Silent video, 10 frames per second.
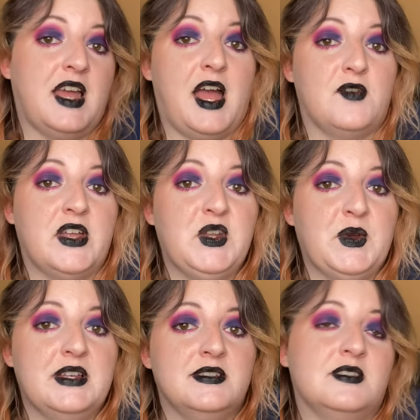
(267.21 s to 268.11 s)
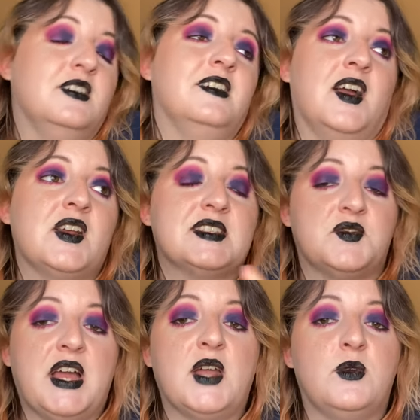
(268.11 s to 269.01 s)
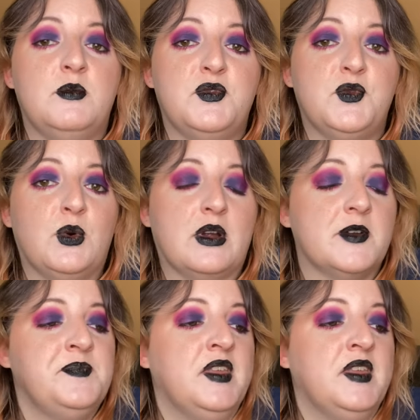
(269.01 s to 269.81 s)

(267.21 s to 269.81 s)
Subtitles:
to have anyways, because I've had one before,